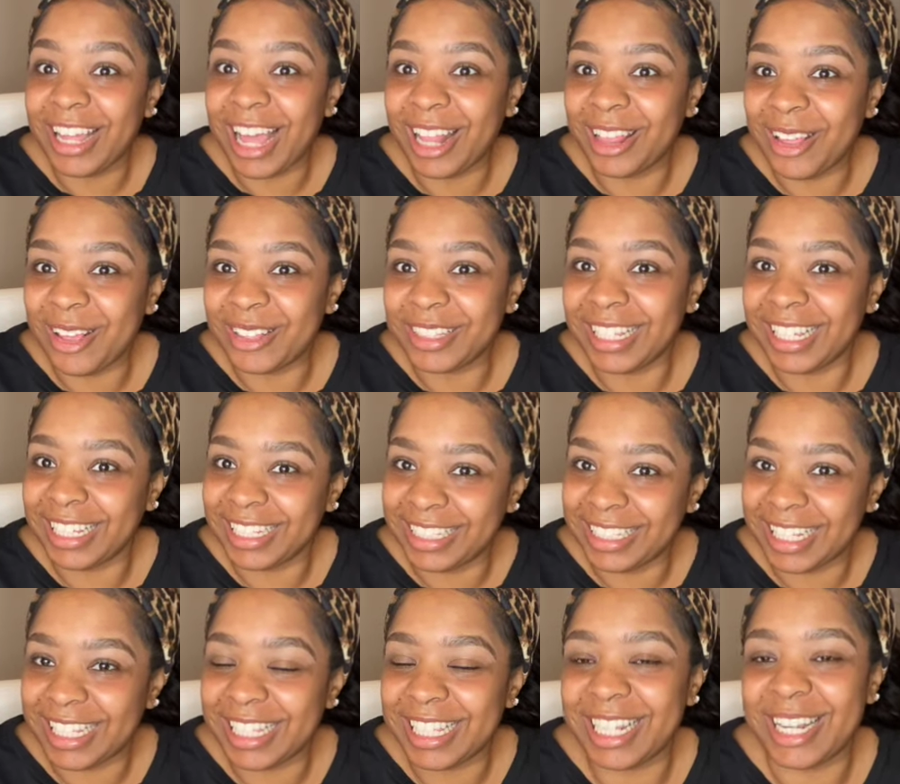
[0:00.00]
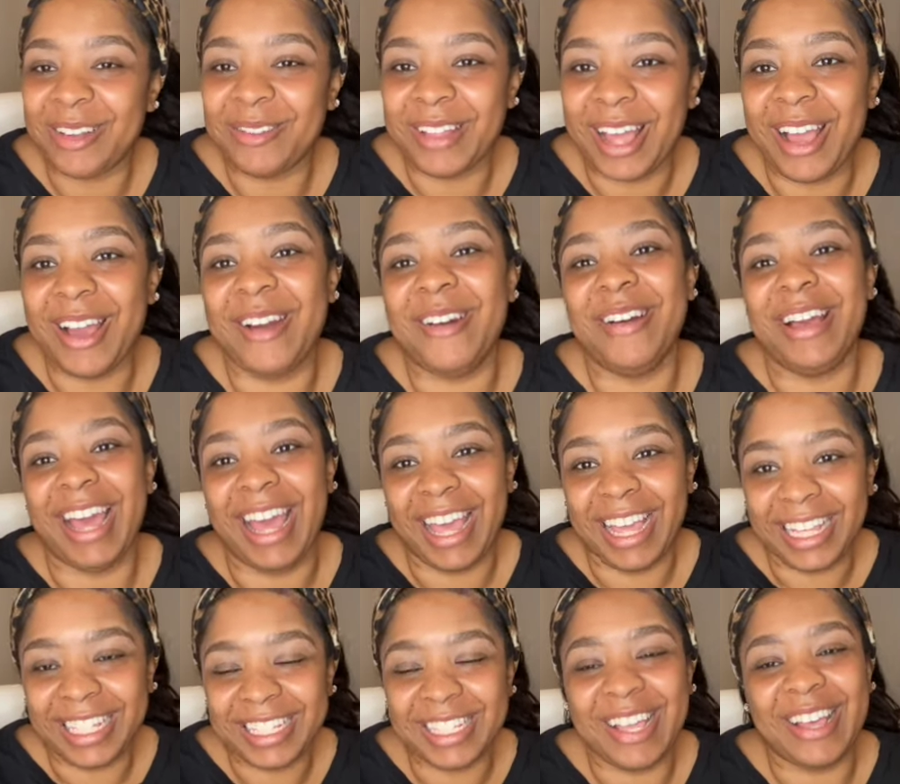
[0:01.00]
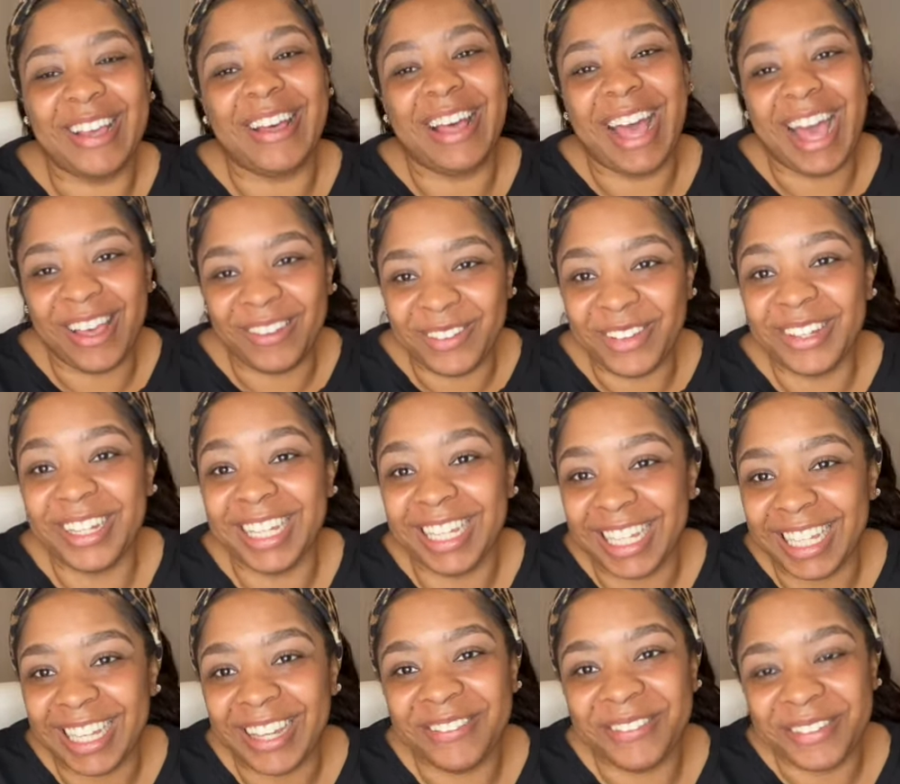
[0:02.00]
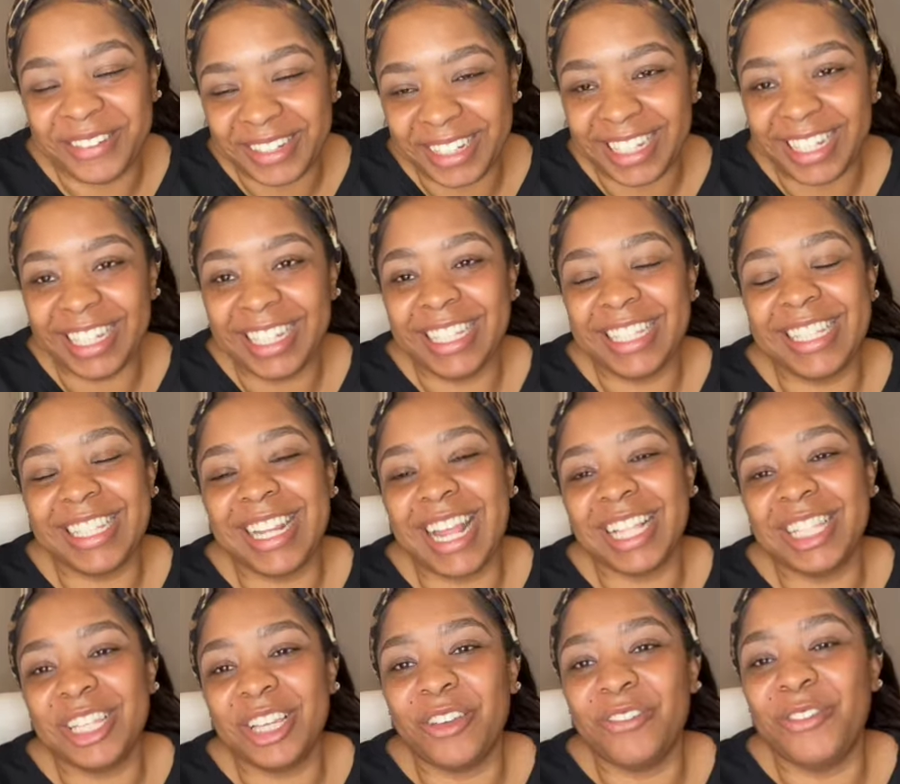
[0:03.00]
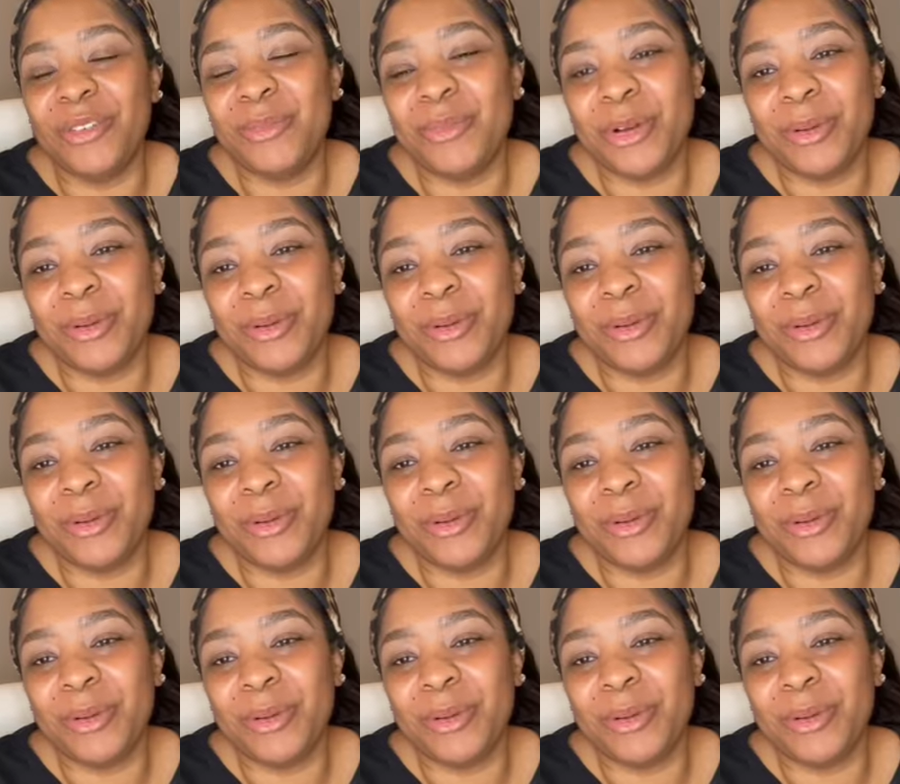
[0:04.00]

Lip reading: I lost inches, and I'm like, okay, so I feel good. And I took a few more